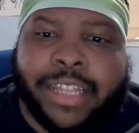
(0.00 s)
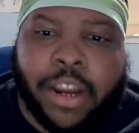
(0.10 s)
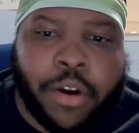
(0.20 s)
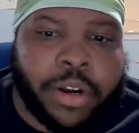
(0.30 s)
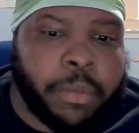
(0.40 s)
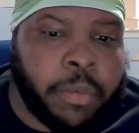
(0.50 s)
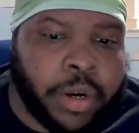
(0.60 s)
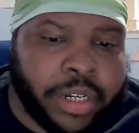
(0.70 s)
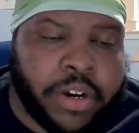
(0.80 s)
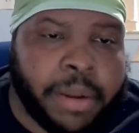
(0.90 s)
they're in
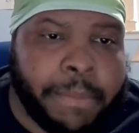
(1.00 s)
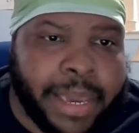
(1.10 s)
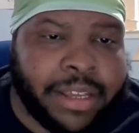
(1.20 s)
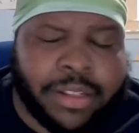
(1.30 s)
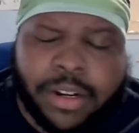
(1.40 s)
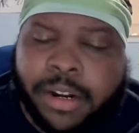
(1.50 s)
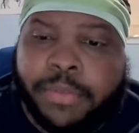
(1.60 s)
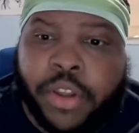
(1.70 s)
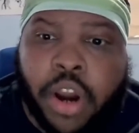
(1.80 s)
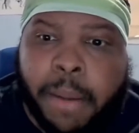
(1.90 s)

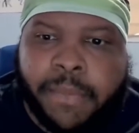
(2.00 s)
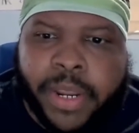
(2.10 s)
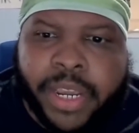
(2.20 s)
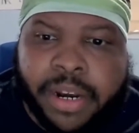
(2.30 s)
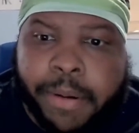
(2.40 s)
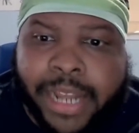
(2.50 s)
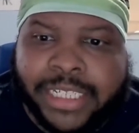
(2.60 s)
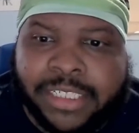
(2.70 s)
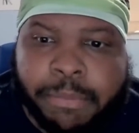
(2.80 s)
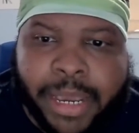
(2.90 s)
the
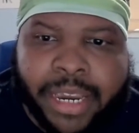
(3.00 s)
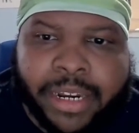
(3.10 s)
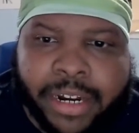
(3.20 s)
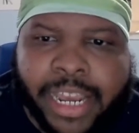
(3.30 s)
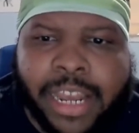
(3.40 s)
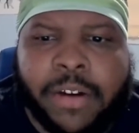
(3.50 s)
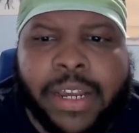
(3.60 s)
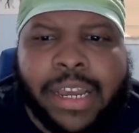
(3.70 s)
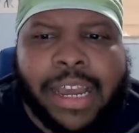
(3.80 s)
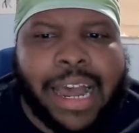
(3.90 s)
process of making it now.
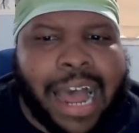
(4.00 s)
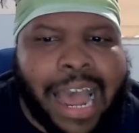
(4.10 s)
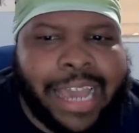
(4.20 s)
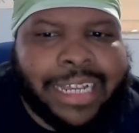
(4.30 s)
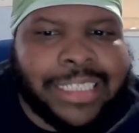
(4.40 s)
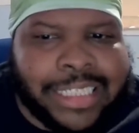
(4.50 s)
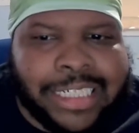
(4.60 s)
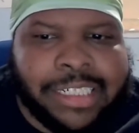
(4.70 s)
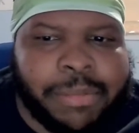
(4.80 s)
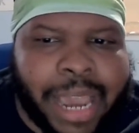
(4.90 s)
I can
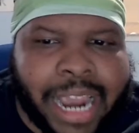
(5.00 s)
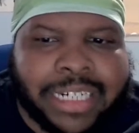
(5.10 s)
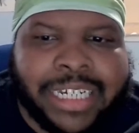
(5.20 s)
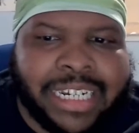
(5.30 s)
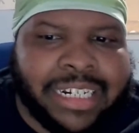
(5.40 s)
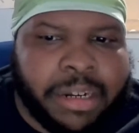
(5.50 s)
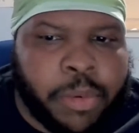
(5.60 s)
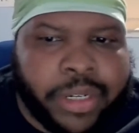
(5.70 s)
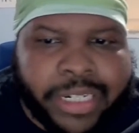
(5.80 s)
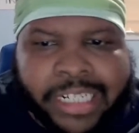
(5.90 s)
see them actually getting into
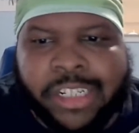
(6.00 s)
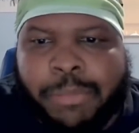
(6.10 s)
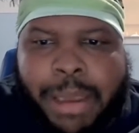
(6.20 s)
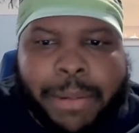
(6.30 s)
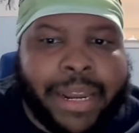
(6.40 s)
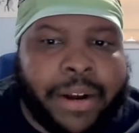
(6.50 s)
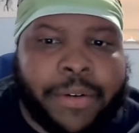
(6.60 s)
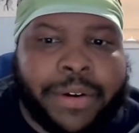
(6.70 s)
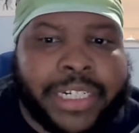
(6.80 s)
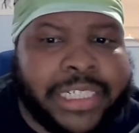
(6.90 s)
more detail maybe
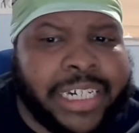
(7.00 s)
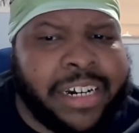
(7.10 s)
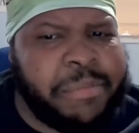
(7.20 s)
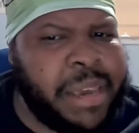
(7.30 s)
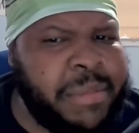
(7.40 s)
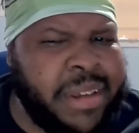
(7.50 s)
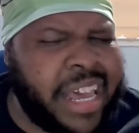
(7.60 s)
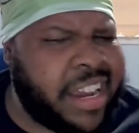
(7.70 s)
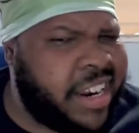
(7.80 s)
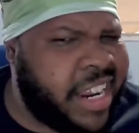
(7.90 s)
later on this year, maybe
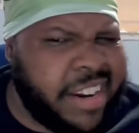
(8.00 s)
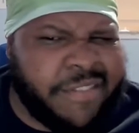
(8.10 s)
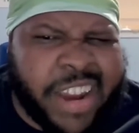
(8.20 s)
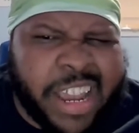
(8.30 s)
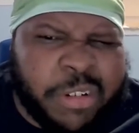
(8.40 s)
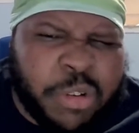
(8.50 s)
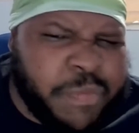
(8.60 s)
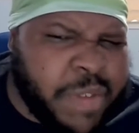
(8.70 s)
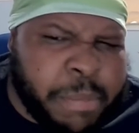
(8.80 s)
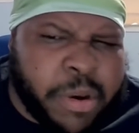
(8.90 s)
like around
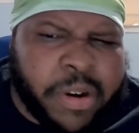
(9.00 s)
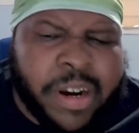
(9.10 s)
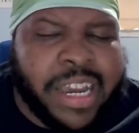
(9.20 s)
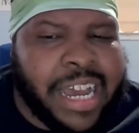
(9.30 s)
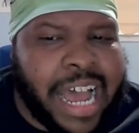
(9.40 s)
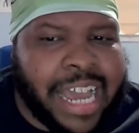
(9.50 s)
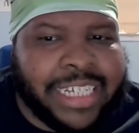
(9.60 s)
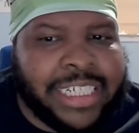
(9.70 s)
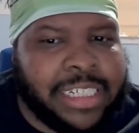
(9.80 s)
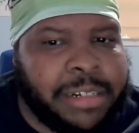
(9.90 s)
November. I
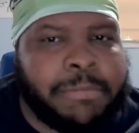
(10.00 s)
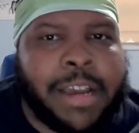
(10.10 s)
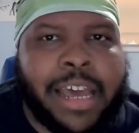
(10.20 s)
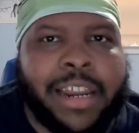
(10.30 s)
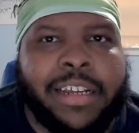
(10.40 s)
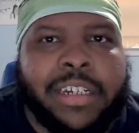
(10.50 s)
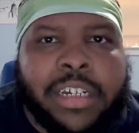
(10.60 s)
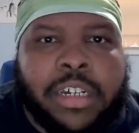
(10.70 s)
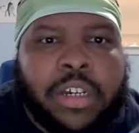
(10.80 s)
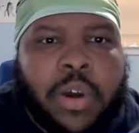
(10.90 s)
can see them kind of
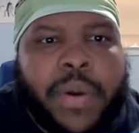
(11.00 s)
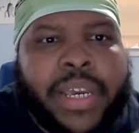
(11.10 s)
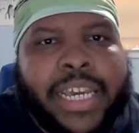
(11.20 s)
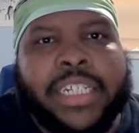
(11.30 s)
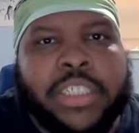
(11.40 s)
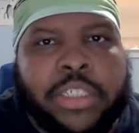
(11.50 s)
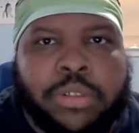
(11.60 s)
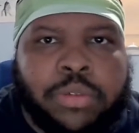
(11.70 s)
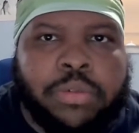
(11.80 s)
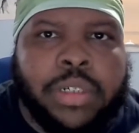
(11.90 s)
going
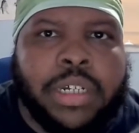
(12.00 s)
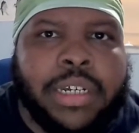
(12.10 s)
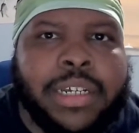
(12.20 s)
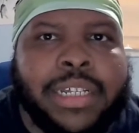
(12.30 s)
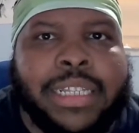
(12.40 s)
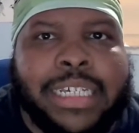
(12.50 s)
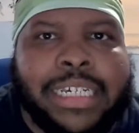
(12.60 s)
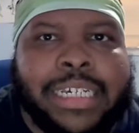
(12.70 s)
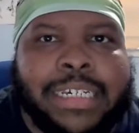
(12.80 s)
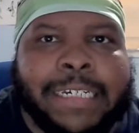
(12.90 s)
into
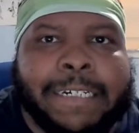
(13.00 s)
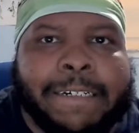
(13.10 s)
the